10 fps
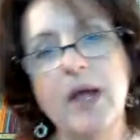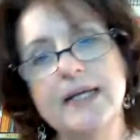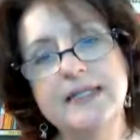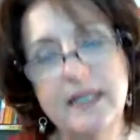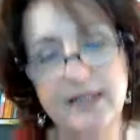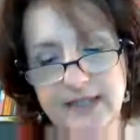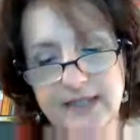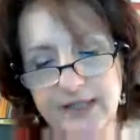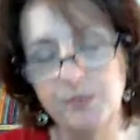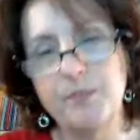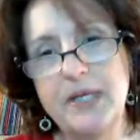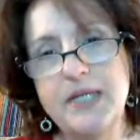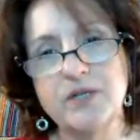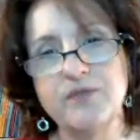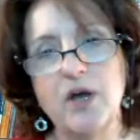I see this little
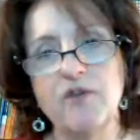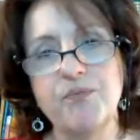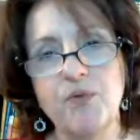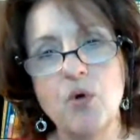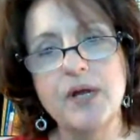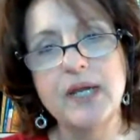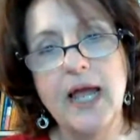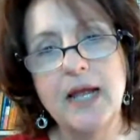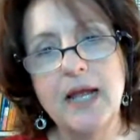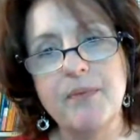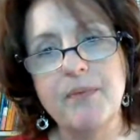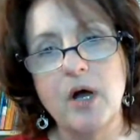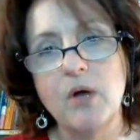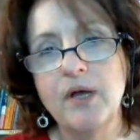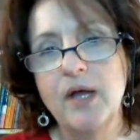piece of broken light bulb
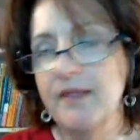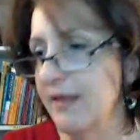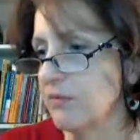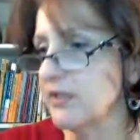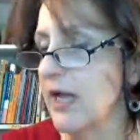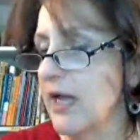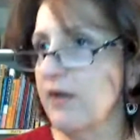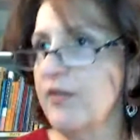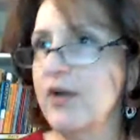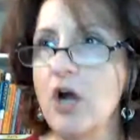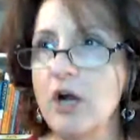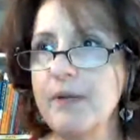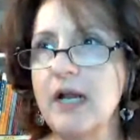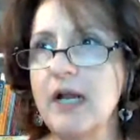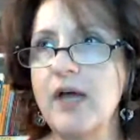that was lying on the carpet.
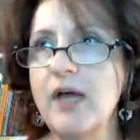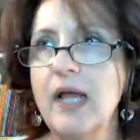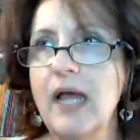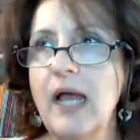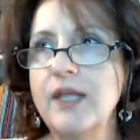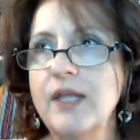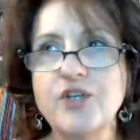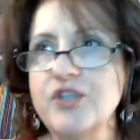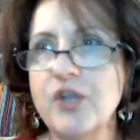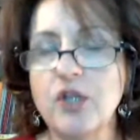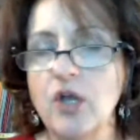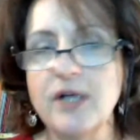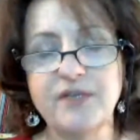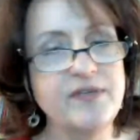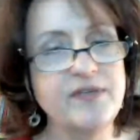And I thought, just the laws
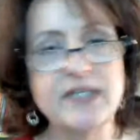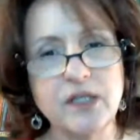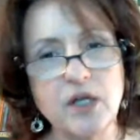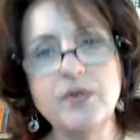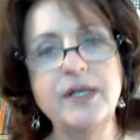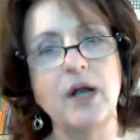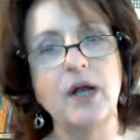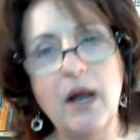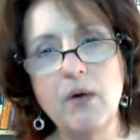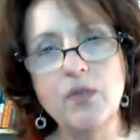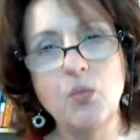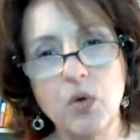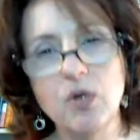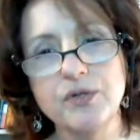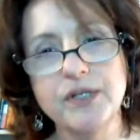of physics alone here, how in the
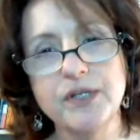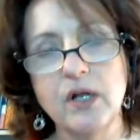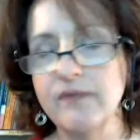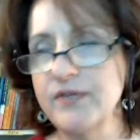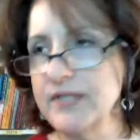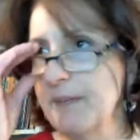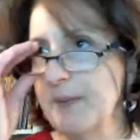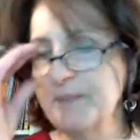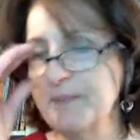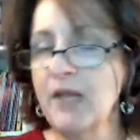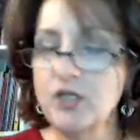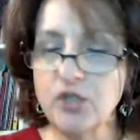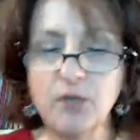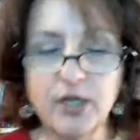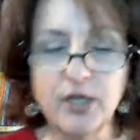world did all of this happen? So
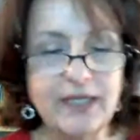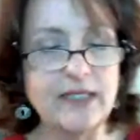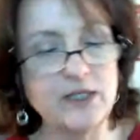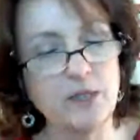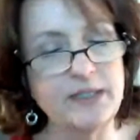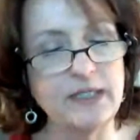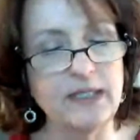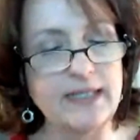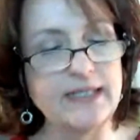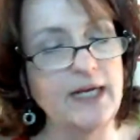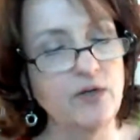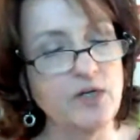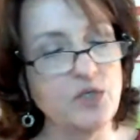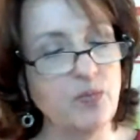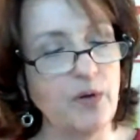I'm looking at this little piece of glass, and I
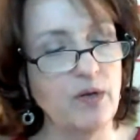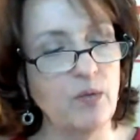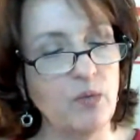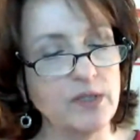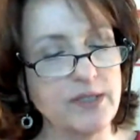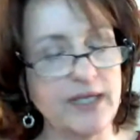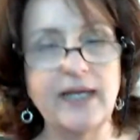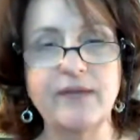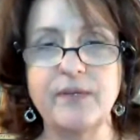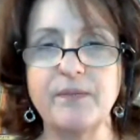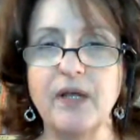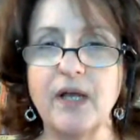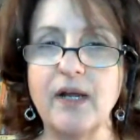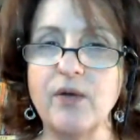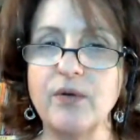noticed what looks like kind of a,
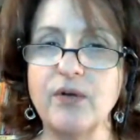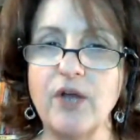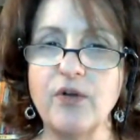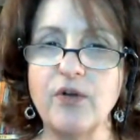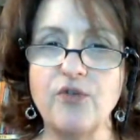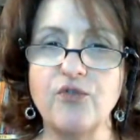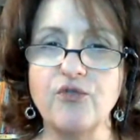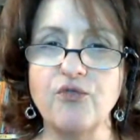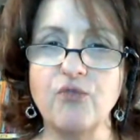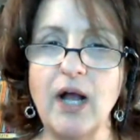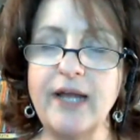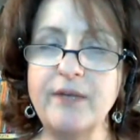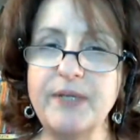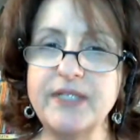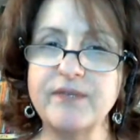I don't know, a
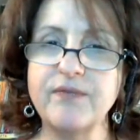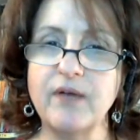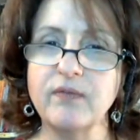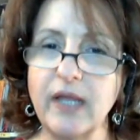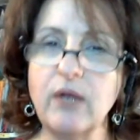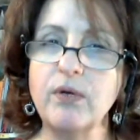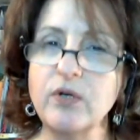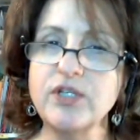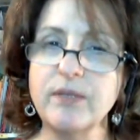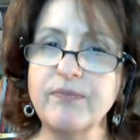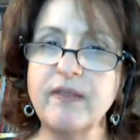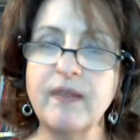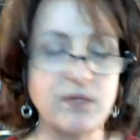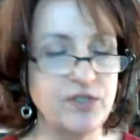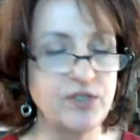dried piece of liquid or something
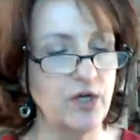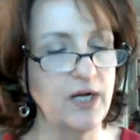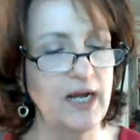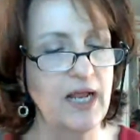that was on it.